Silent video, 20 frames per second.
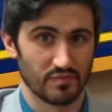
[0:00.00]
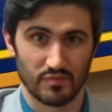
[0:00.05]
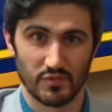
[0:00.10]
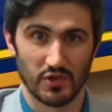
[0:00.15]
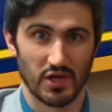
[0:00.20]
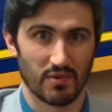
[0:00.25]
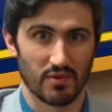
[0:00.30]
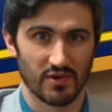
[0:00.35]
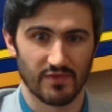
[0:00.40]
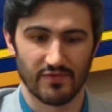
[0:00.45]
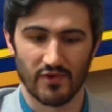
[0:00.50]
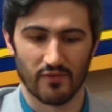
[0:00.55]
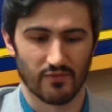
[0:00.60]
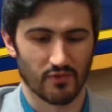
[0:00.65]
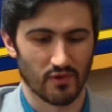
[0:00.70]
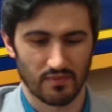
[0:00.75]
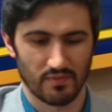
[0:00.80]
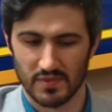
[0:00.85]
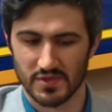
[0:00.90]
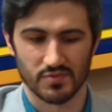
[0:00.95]
you get what you vote
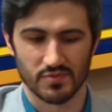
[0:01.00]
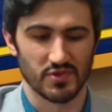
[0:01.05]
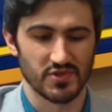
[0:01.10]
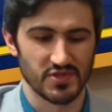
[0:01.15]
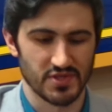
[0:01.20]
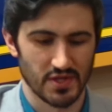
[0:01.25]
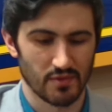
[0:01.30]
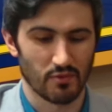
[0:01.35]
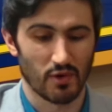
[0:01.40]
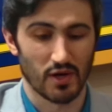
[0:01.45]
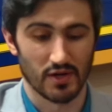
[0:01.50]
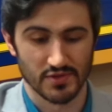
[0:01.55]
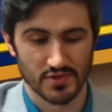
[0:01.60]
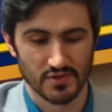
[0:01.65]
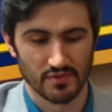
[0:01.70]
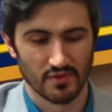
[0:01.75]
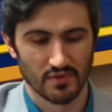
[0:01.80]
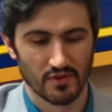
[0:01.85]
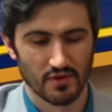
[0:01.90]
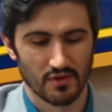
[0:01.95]
for. That's what the city wants.